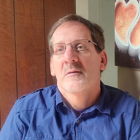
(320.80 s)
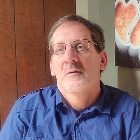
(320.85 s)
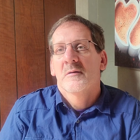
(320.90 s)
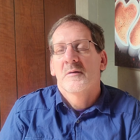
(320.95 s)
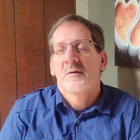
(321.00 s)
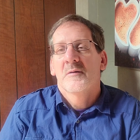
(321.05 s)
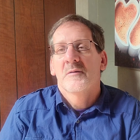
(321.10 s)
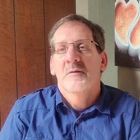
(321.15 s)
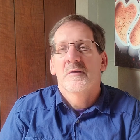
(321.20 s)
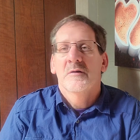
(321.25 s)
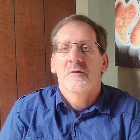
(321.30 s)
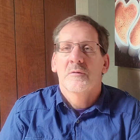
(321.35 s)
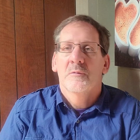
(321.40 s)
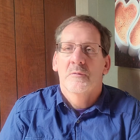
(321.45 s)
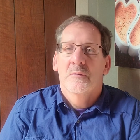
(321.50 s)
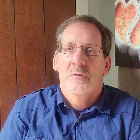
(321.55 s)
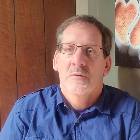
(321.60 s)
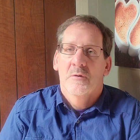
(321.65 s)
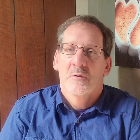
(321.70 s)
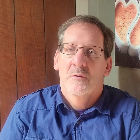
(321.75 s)
And that you
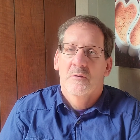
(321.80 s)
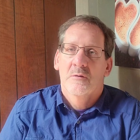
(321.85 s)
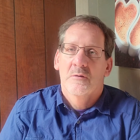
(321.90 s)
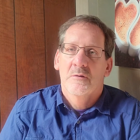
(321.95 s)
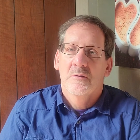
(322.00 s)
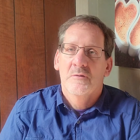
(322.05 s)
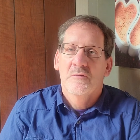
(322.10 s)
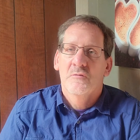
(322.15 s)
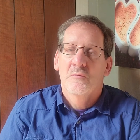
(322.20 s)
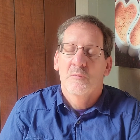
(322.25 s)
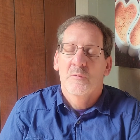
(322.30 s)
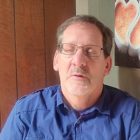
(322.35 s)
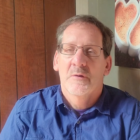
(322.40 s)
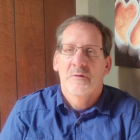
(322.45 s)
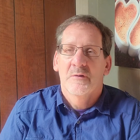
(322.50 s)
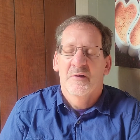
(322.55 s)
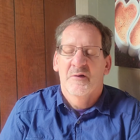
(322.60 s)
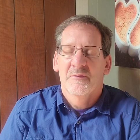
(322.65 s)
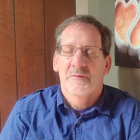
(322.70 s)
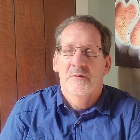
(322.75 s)
encourage one
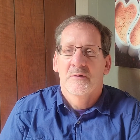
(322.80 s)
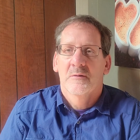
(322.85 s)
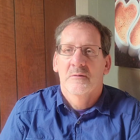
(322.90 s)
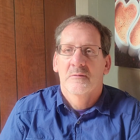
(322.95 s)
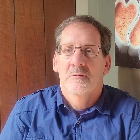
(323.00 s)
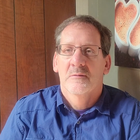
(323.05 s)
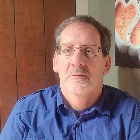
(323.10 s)
another.